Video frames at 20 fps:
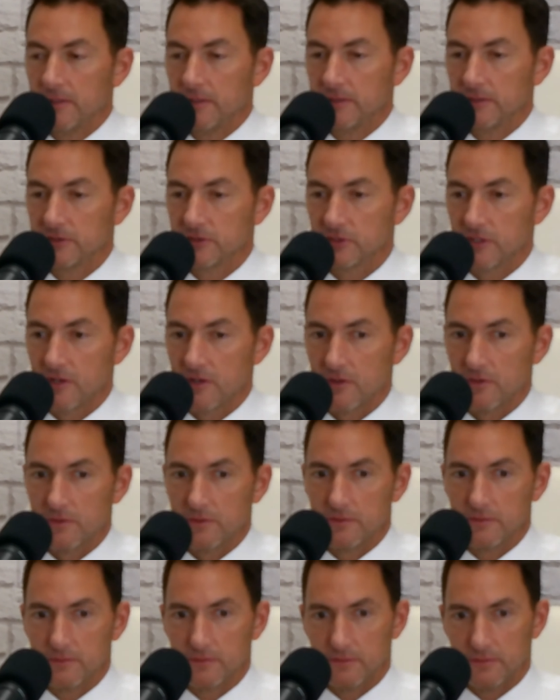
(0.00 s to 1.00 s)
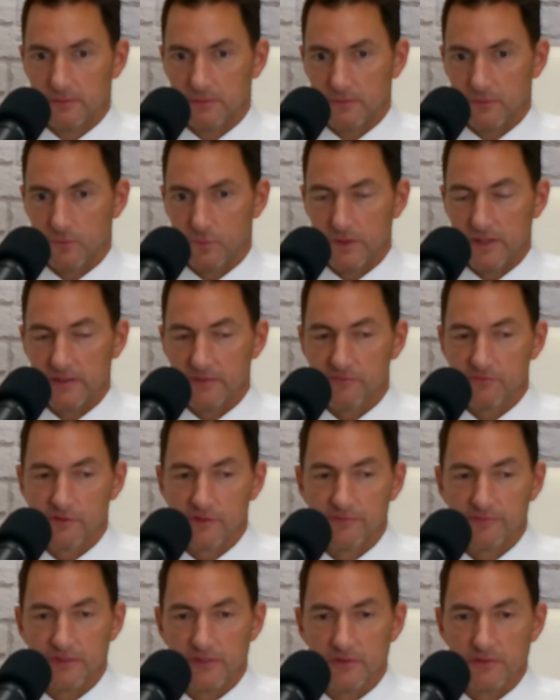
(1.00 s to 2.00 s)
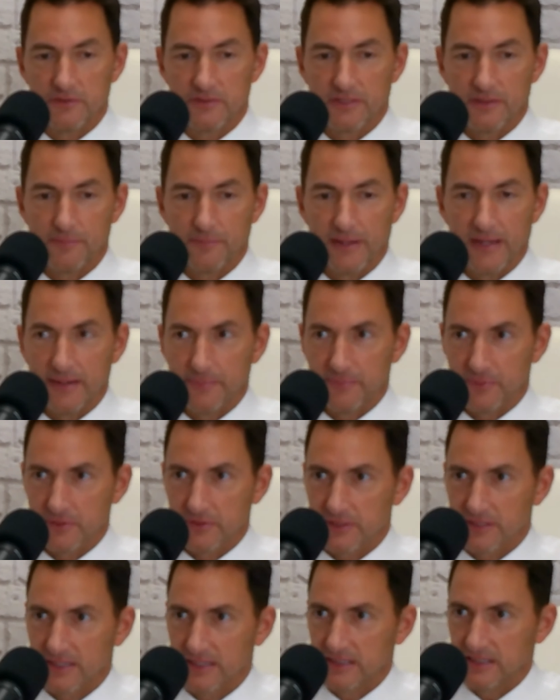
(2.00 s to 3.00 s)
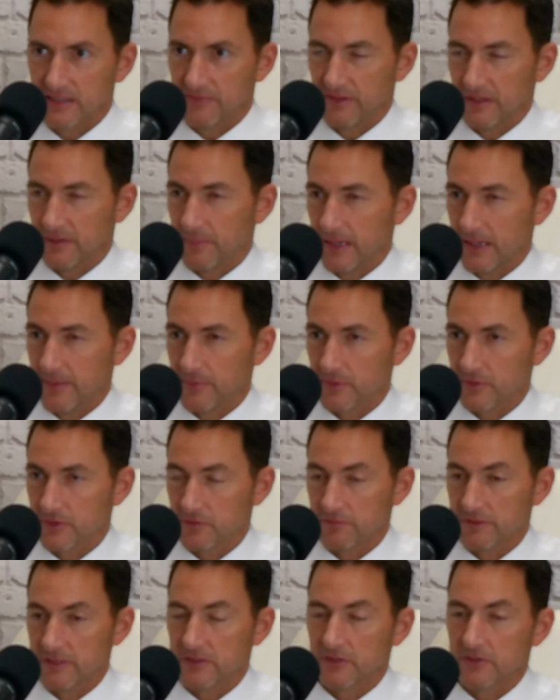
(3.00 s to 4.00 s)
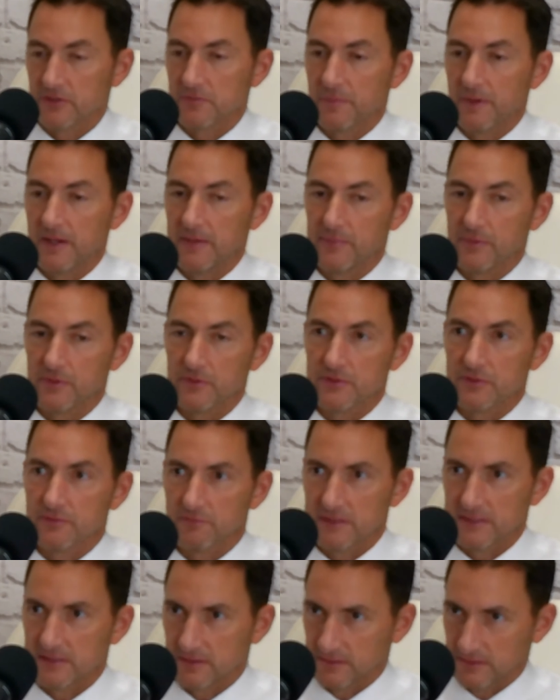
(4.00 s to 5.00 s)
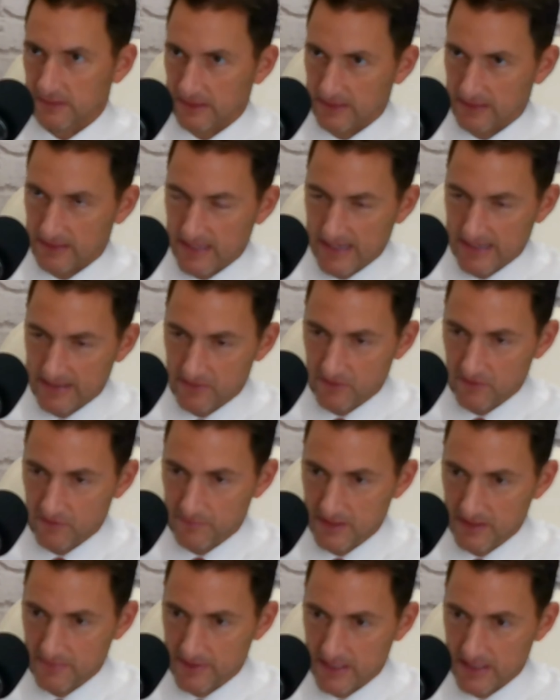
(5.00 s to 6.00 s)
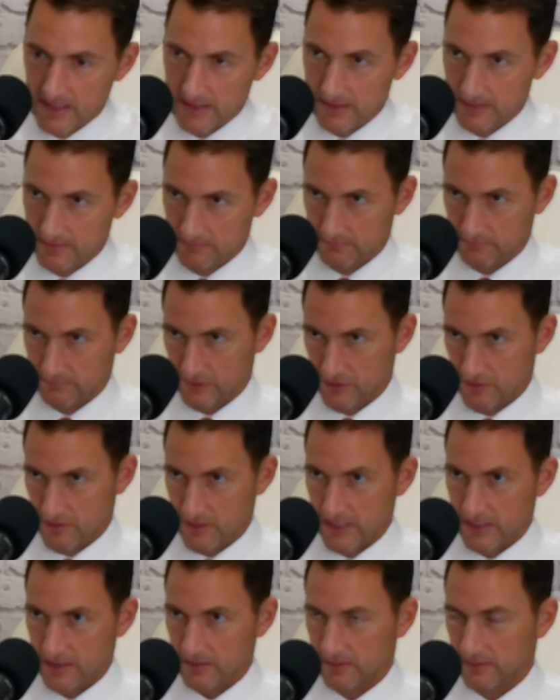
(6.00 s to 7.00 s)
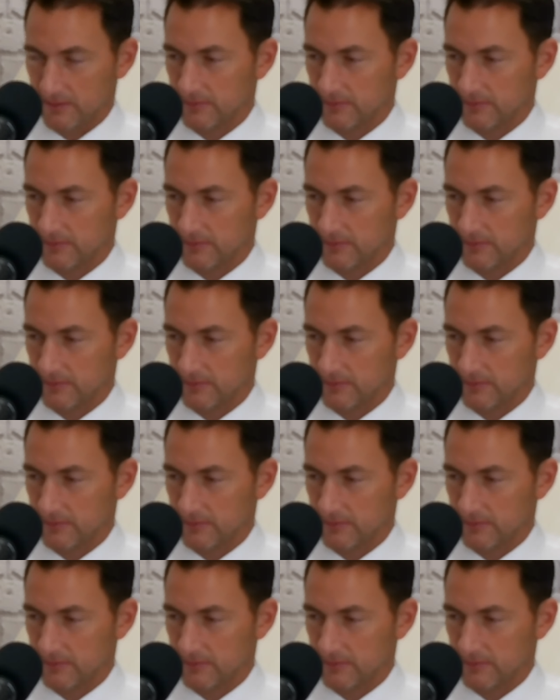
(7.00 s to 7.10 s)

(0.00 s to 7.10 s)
So we have reviewed some papers, scientific papers, research papers recently at Idaho BMI, correct?